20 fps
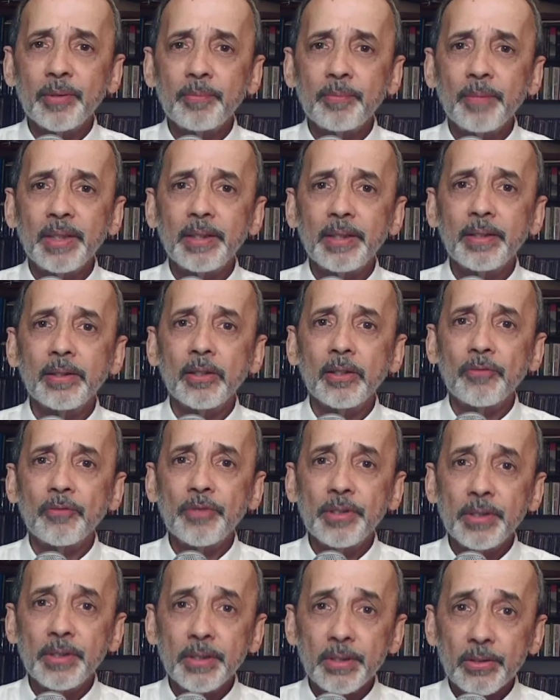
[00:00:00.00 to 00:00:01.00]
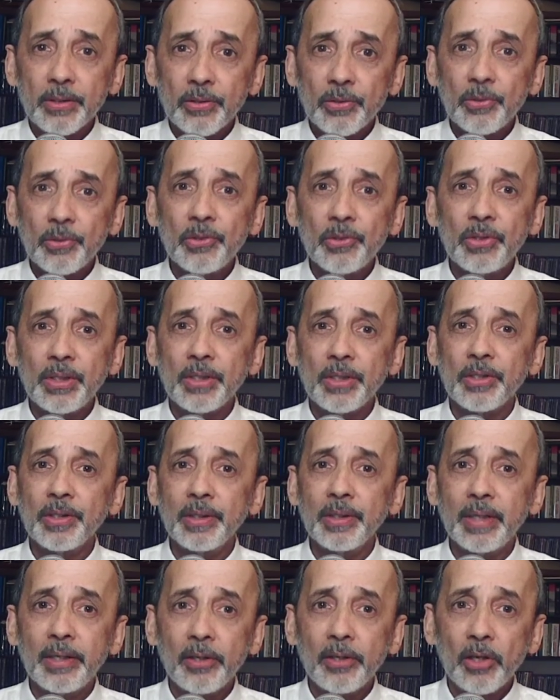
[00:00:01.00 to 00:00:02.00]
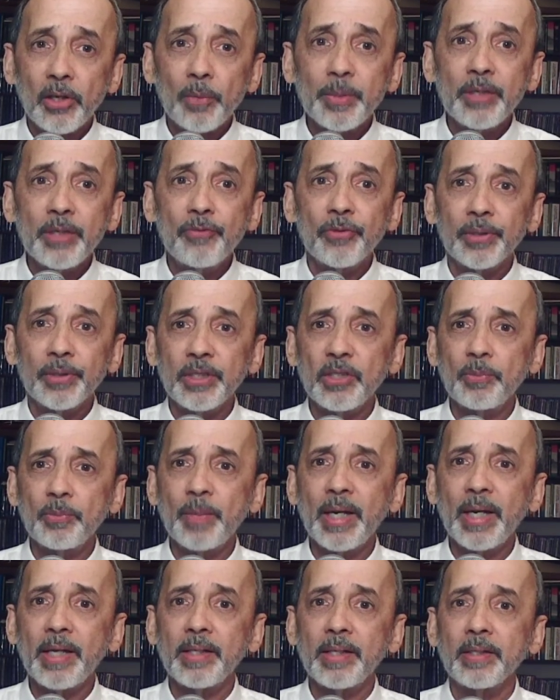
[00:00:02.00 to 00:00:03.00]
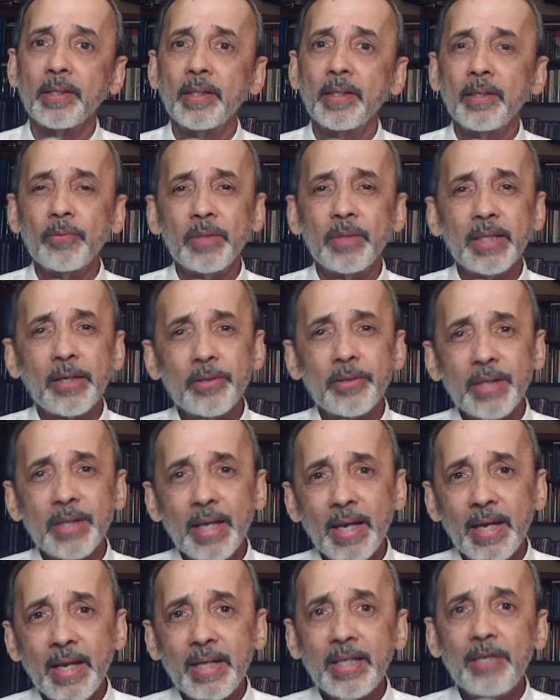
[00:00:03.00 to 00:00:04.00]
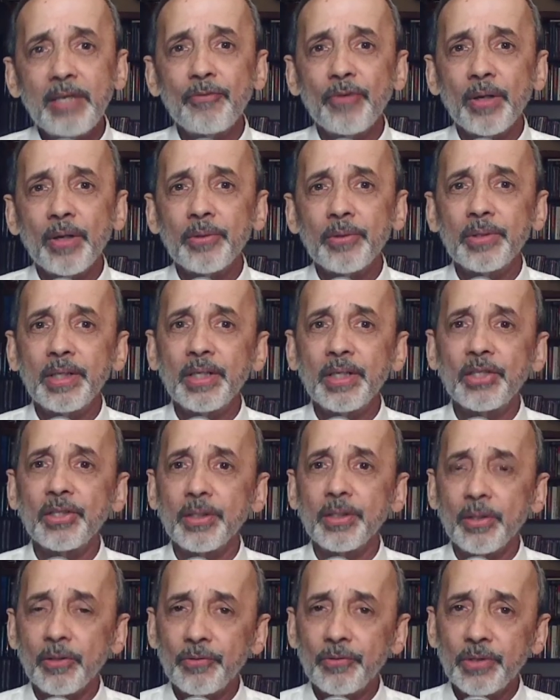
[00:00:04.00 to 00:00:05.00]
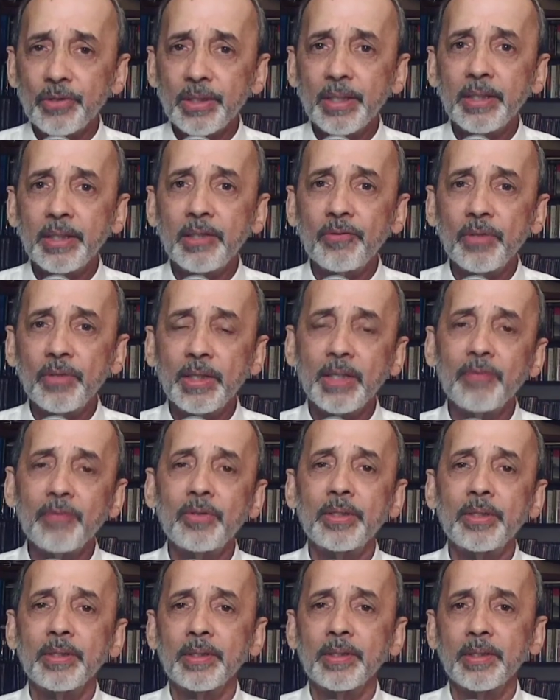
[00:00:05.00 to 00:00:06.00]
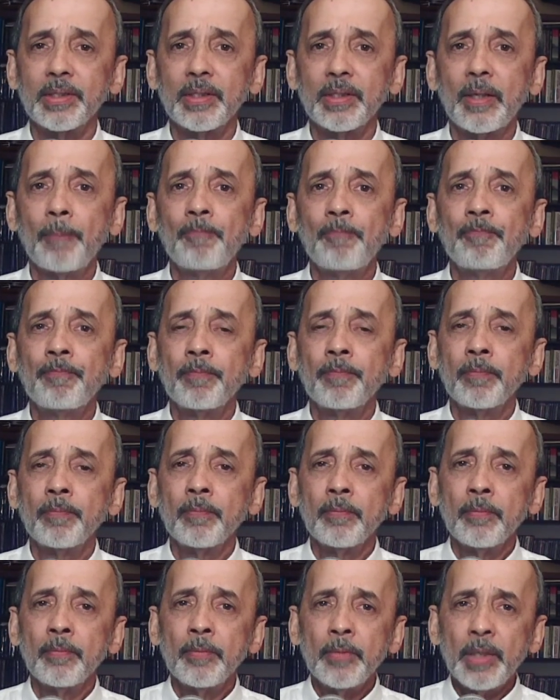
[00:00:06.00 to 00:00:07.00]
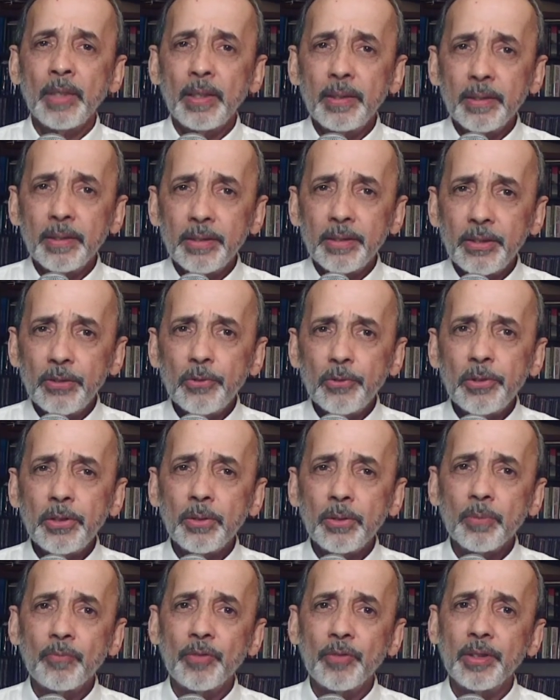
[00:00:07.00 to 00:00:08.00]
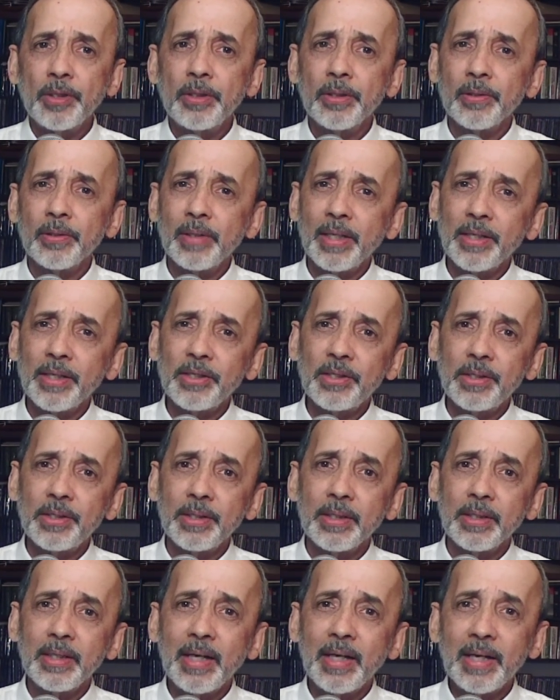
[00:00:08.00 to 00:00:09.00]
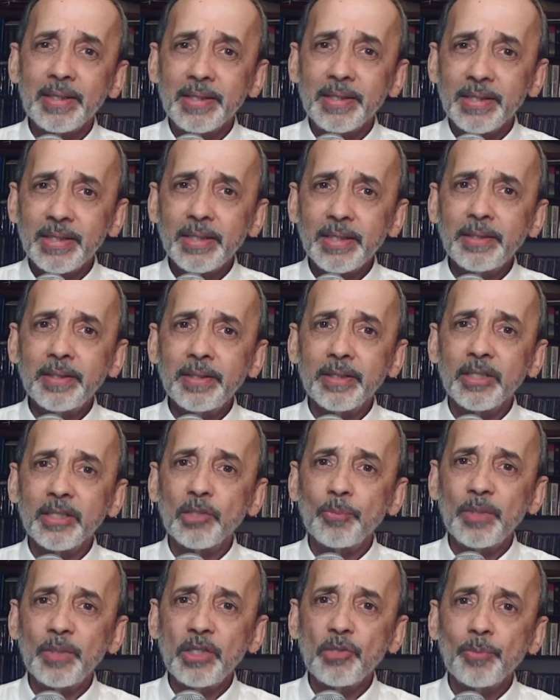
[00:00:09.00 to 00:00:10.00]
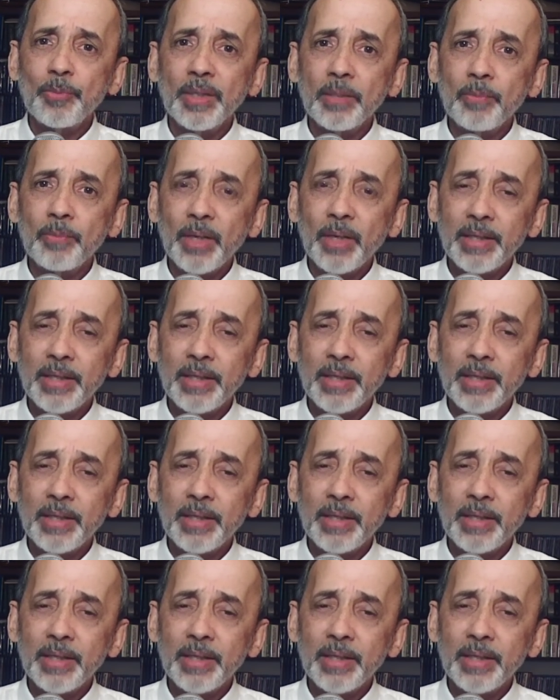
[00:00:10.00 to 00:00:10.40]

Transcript: Medical Officers Association that lobbied for this ban, without any foundation of scientific evidence. In a YouTube video last year, I dissected a speech made by